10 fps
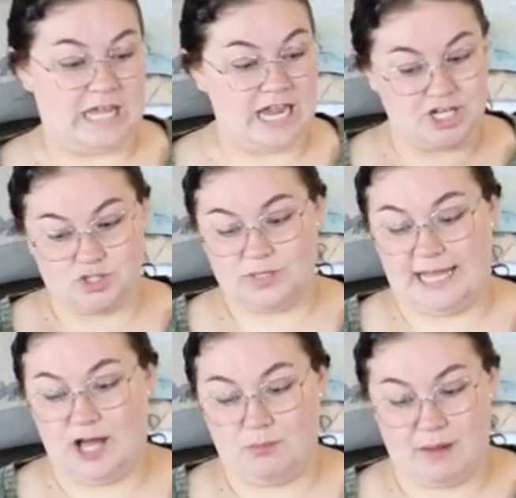Here, do you wanna
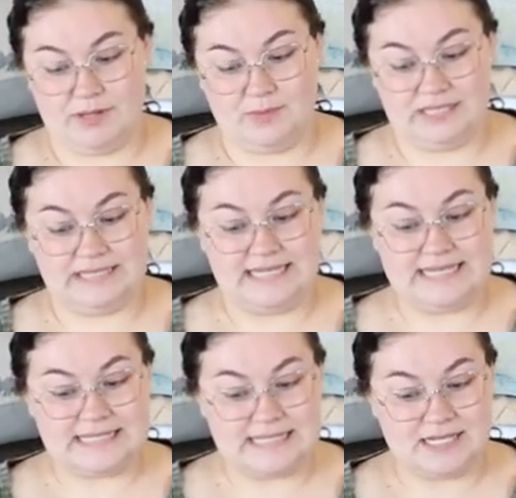help mommy read the
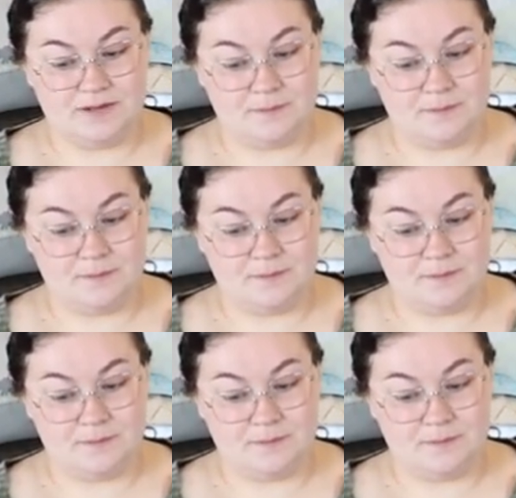list?